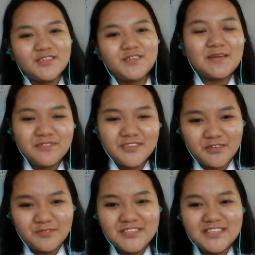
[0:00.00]
to grab
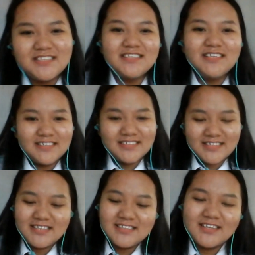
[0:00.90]
the opportunity and
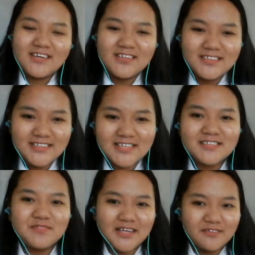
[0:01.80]
study psychology
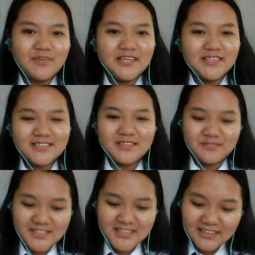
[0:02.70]
as my major
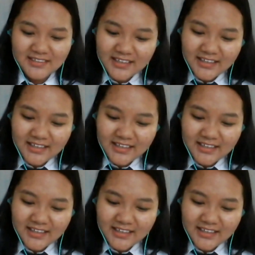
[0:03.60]
subject.